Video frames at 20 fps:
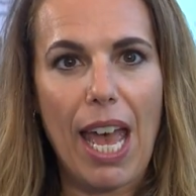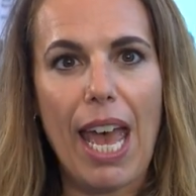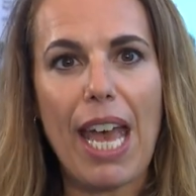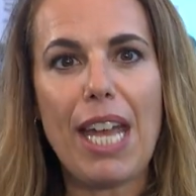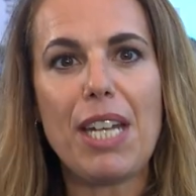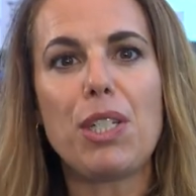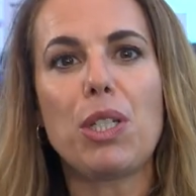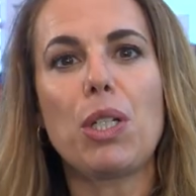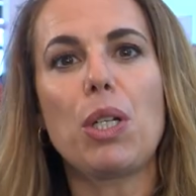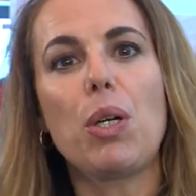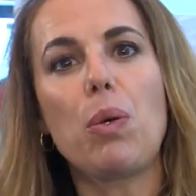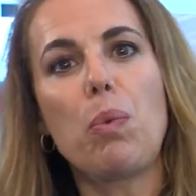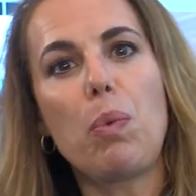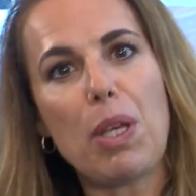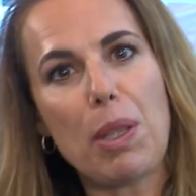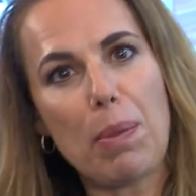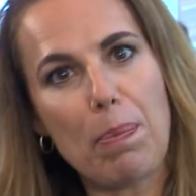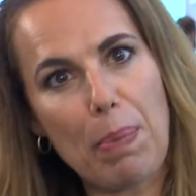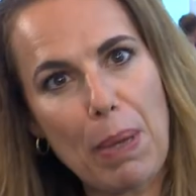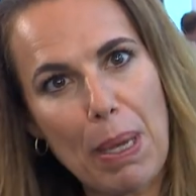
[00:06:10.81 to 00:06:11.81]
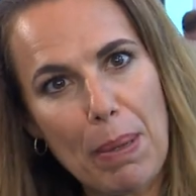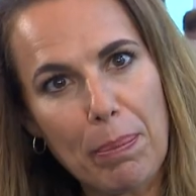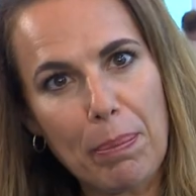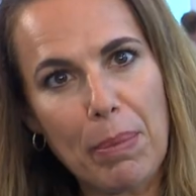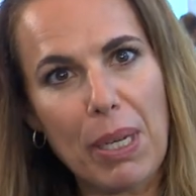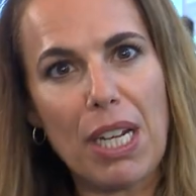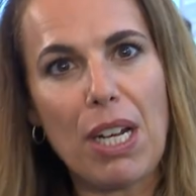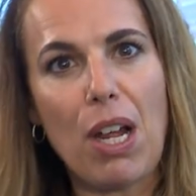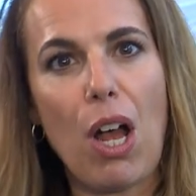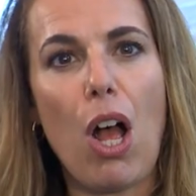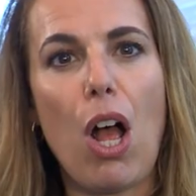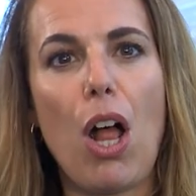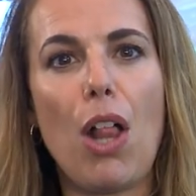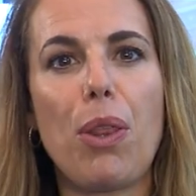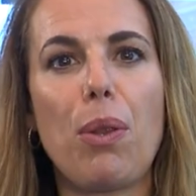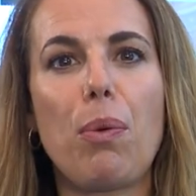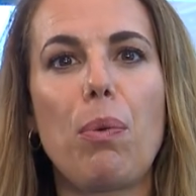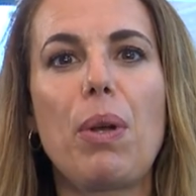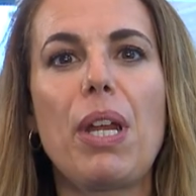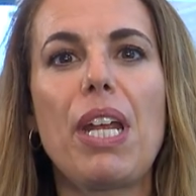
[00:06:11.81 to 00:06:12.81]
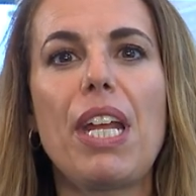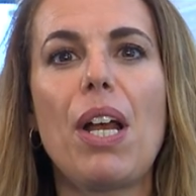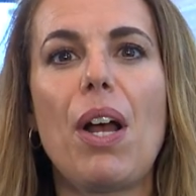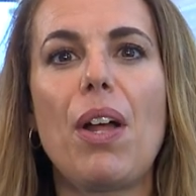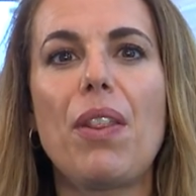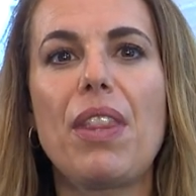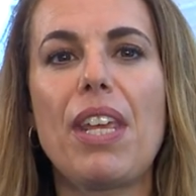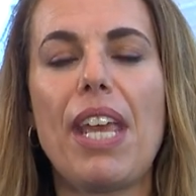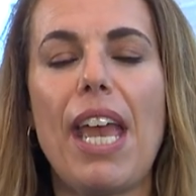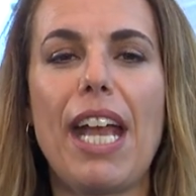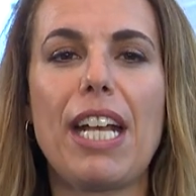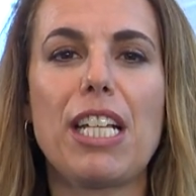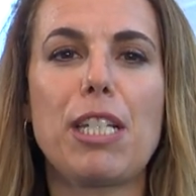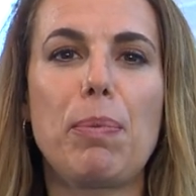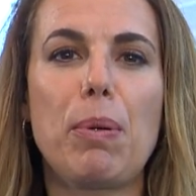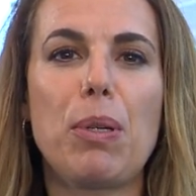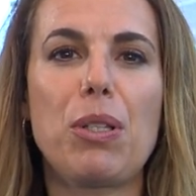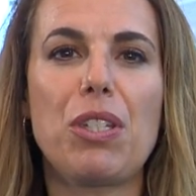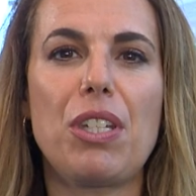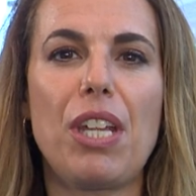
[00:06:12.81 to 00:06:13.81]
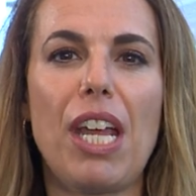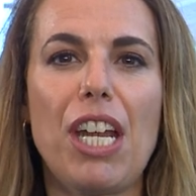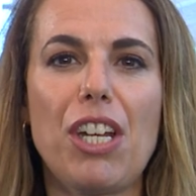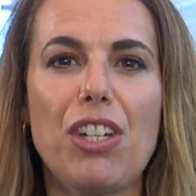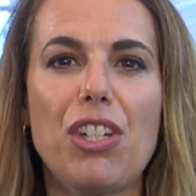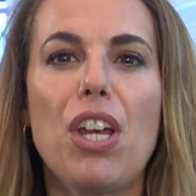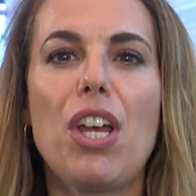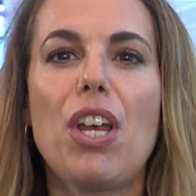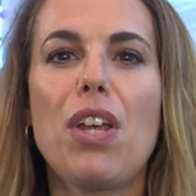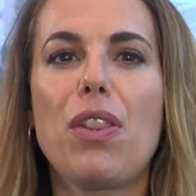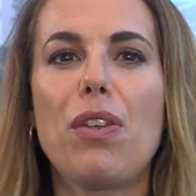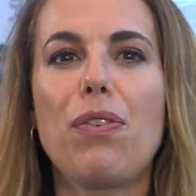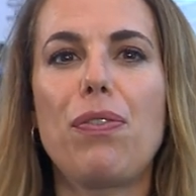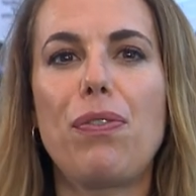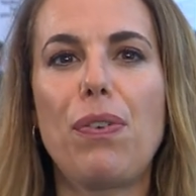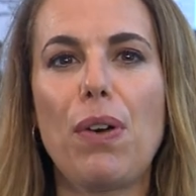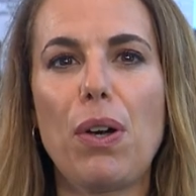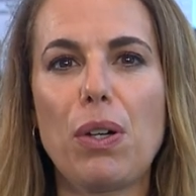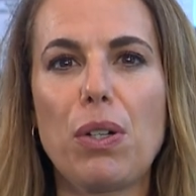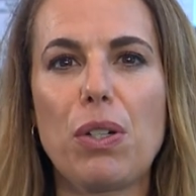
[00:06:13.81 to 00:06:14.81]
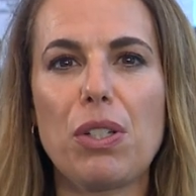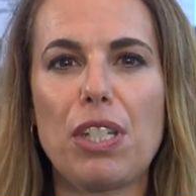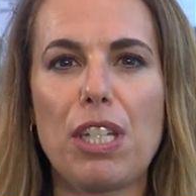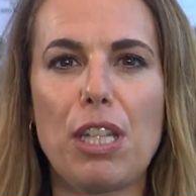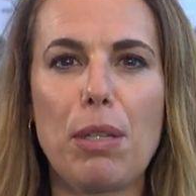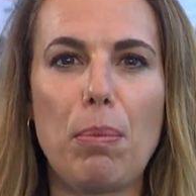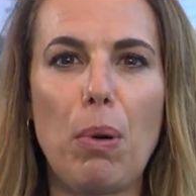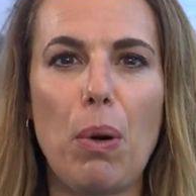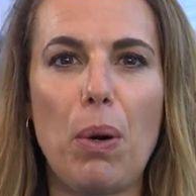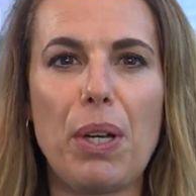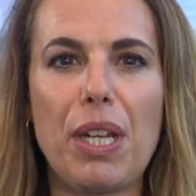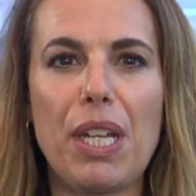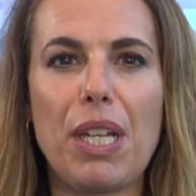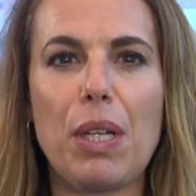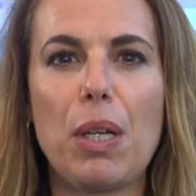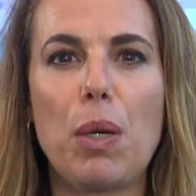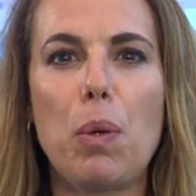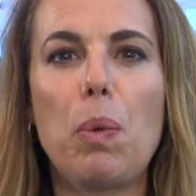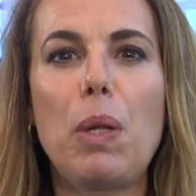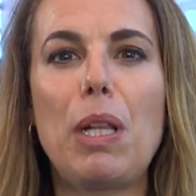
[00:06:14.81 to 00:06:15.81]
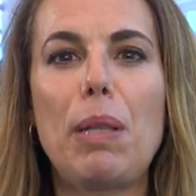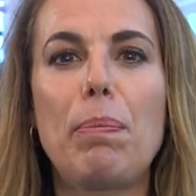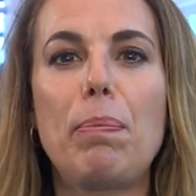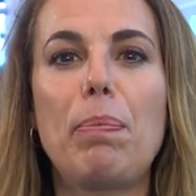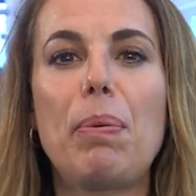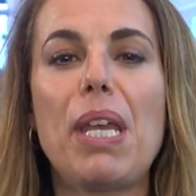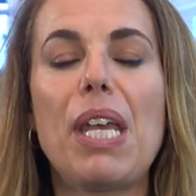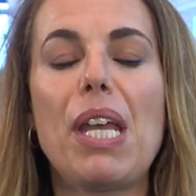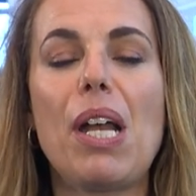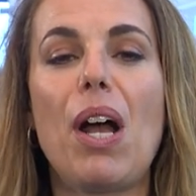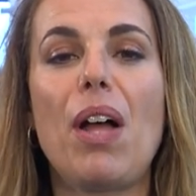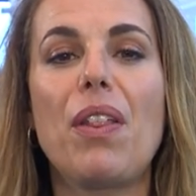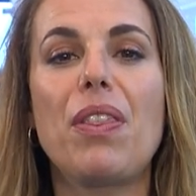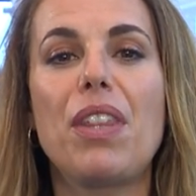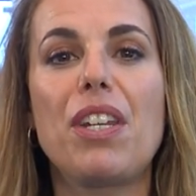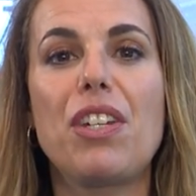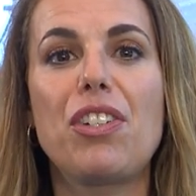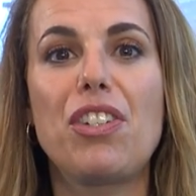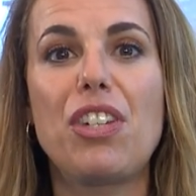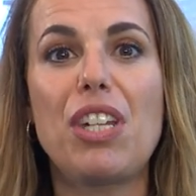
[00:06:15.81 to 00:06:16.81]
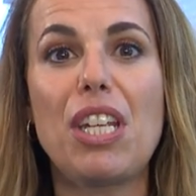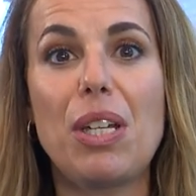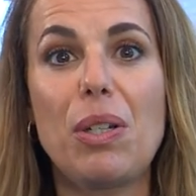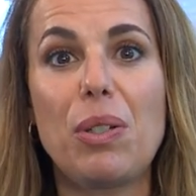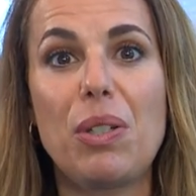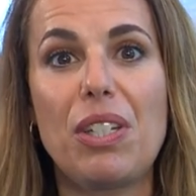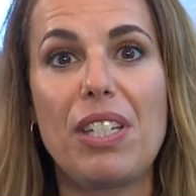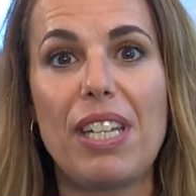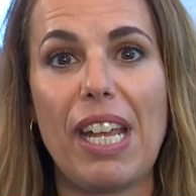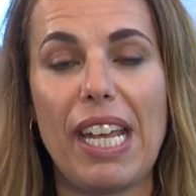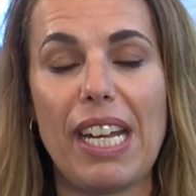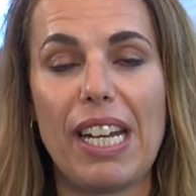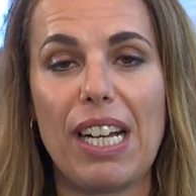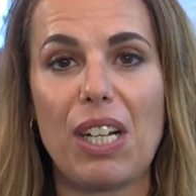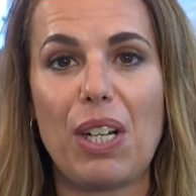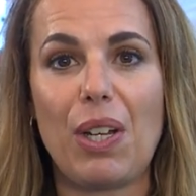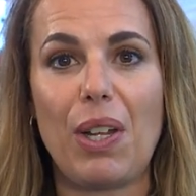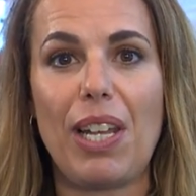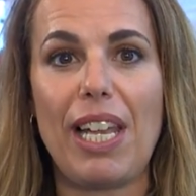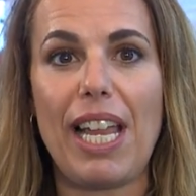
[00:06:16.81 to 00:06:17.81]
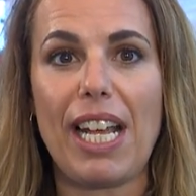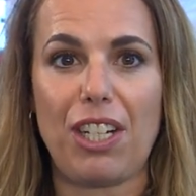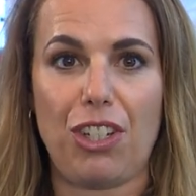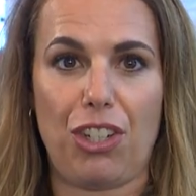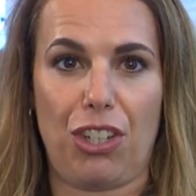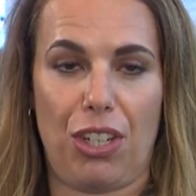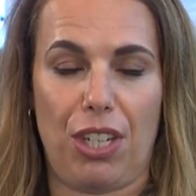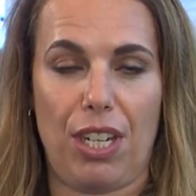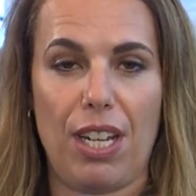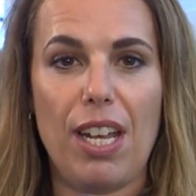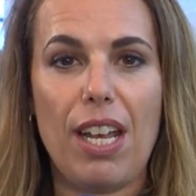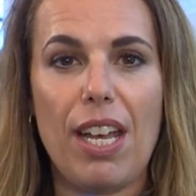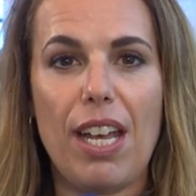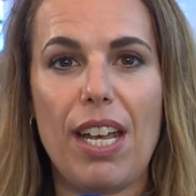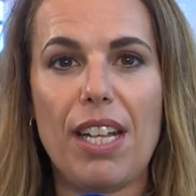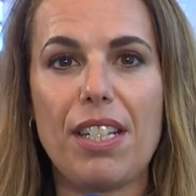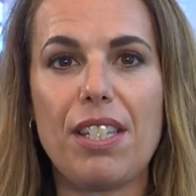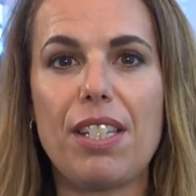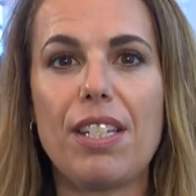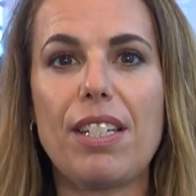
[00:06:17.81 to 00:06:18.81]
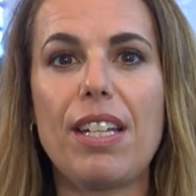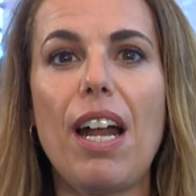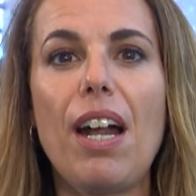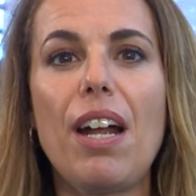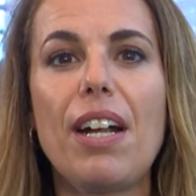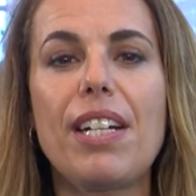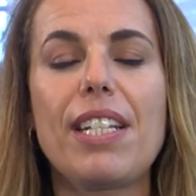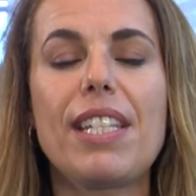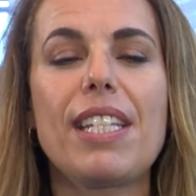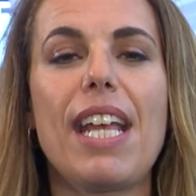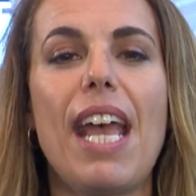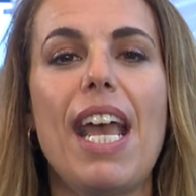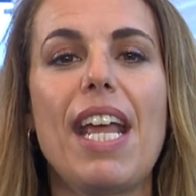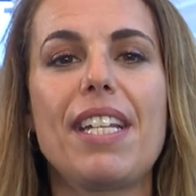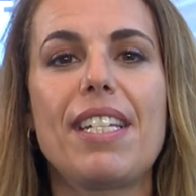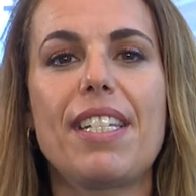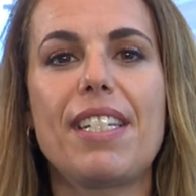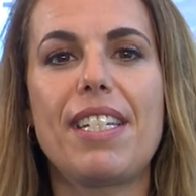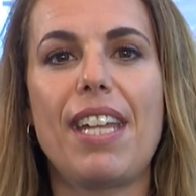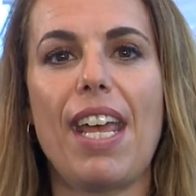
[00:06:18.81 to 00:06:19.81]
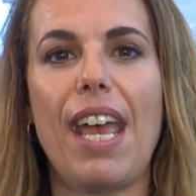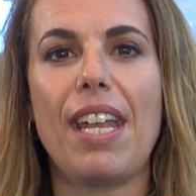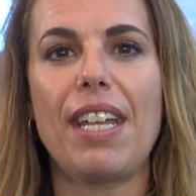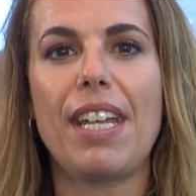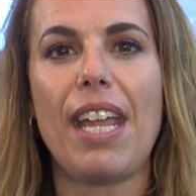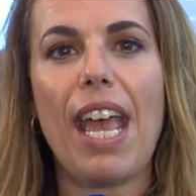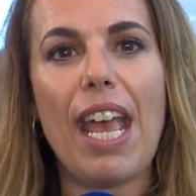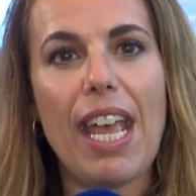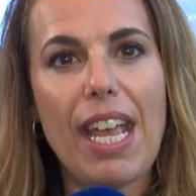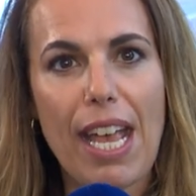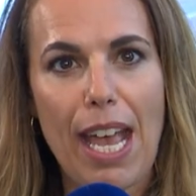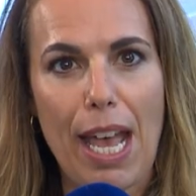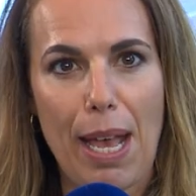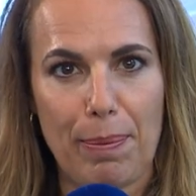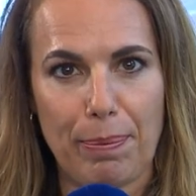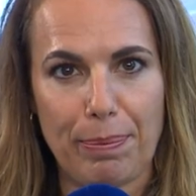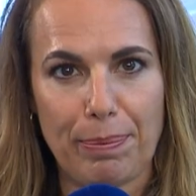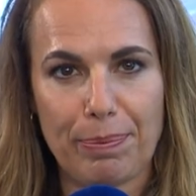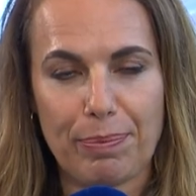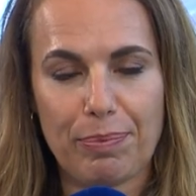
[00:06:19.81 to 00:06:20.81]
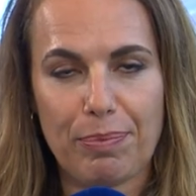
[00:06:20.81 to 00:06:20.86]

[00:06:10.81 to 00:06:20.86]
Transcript: And with BIM in Hall 3 on the expo stage, the focus in the morning will be on the geodata collection. It starts at 10 a.m.